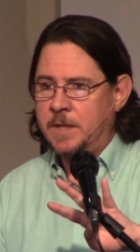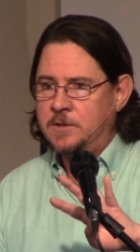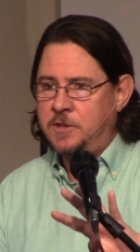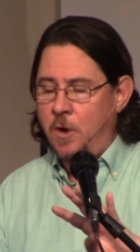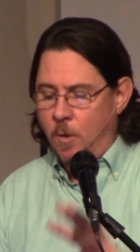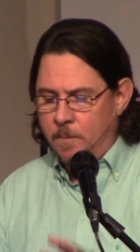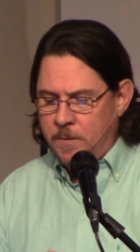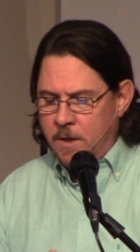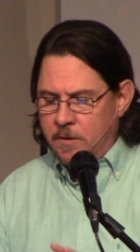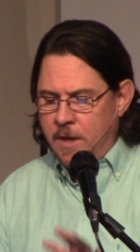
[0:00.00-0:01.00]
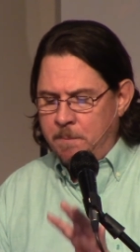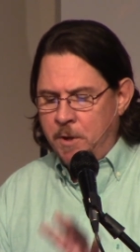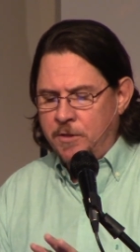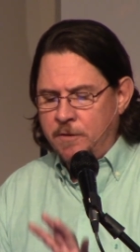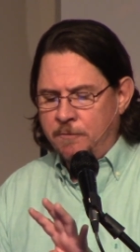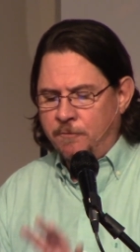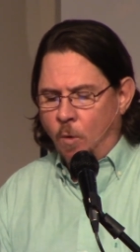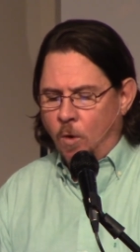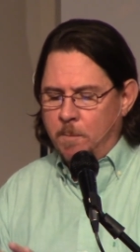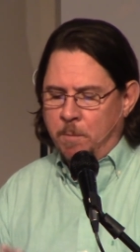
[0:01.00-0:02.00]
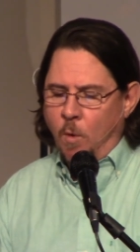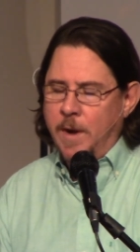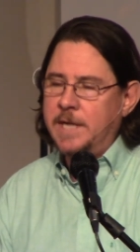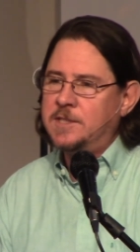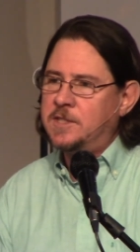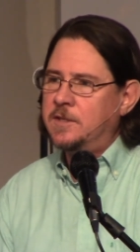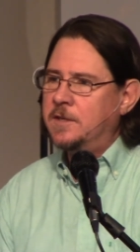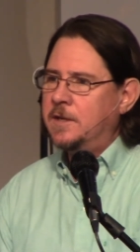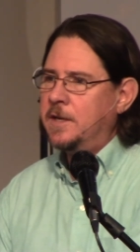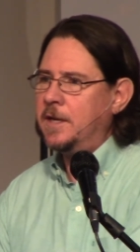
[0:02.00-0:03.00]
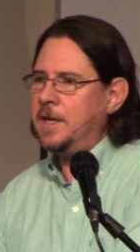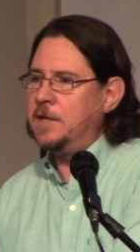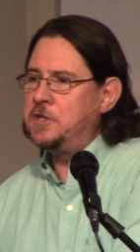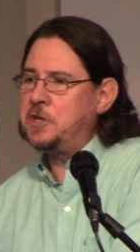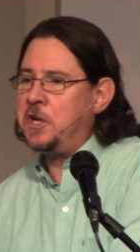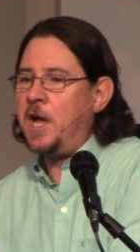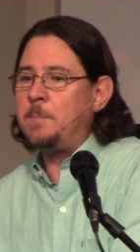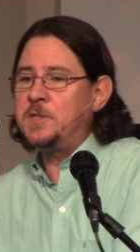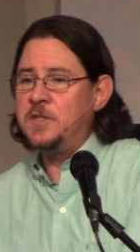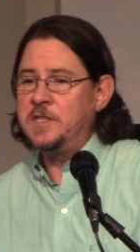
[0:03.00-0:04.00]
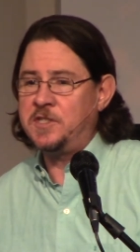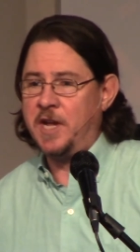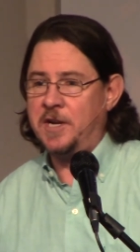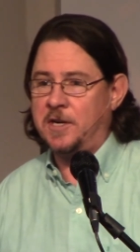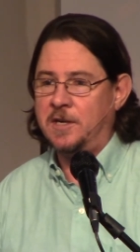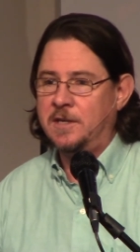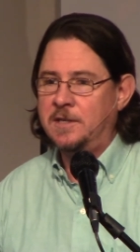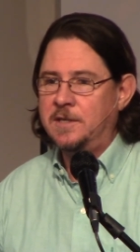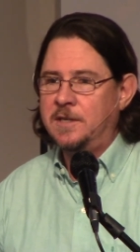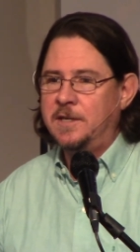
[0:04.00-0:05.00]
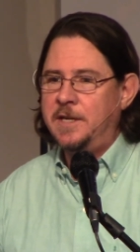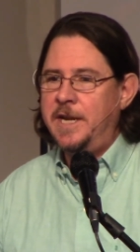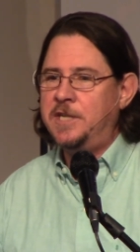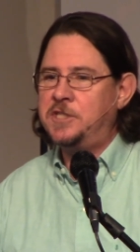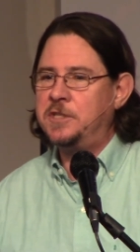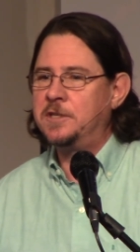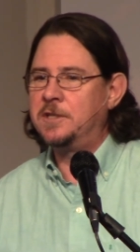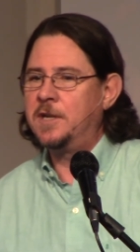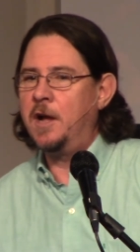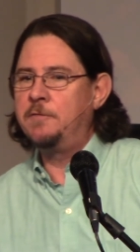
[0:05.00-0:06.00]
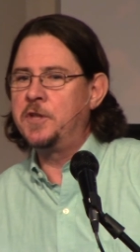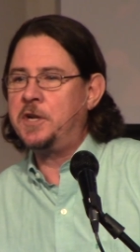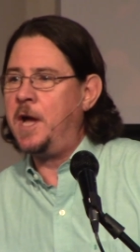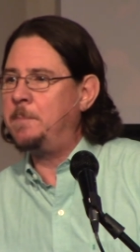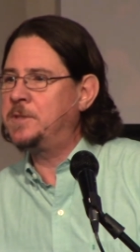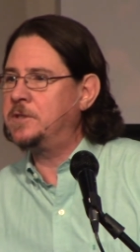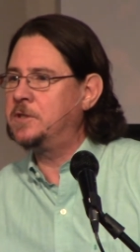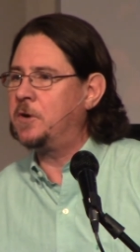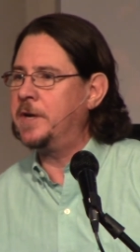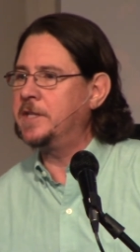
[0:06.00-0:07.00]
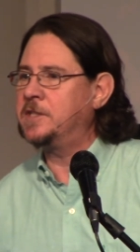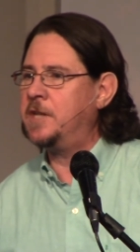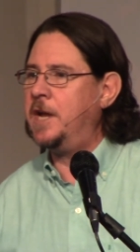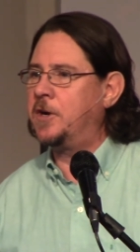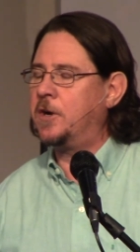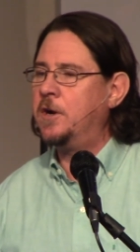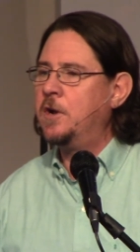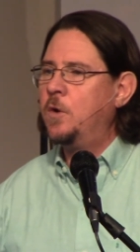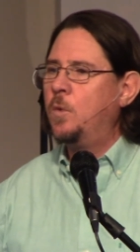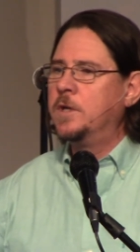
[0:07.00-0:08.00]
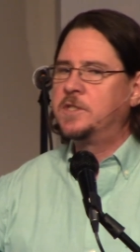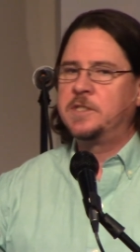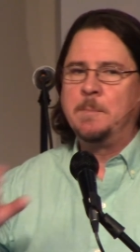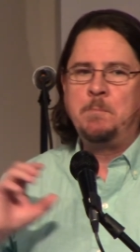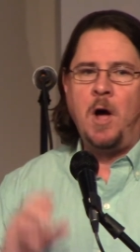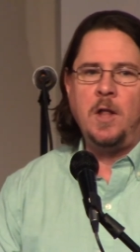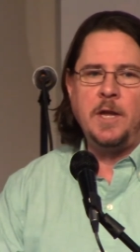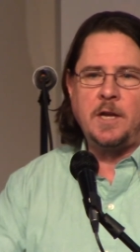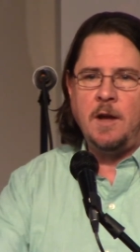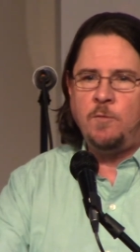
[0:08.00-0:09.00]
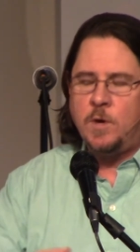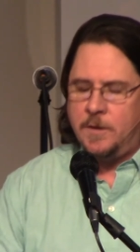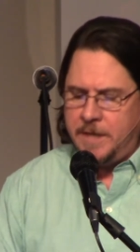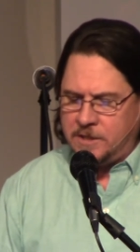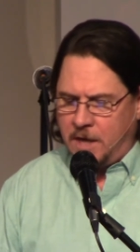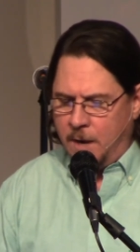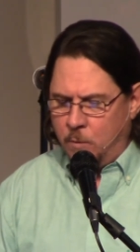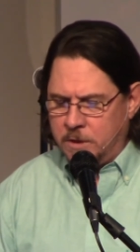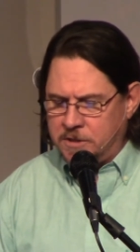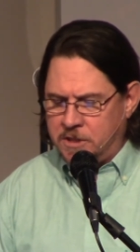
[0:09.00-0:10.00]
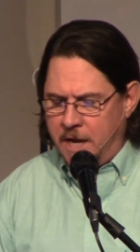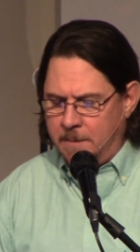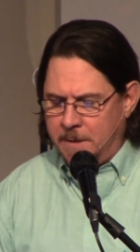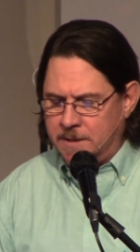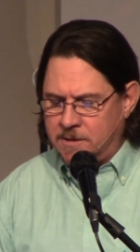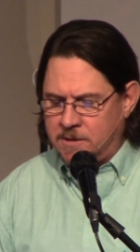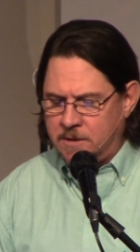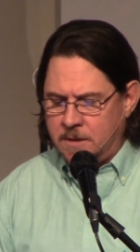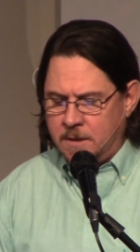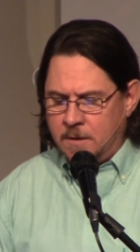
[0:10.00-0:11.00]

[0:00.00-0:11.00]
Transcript: So they put the four points into cups in the Seder. Each of the cups during the Seder was symbolic of one of these I will statements.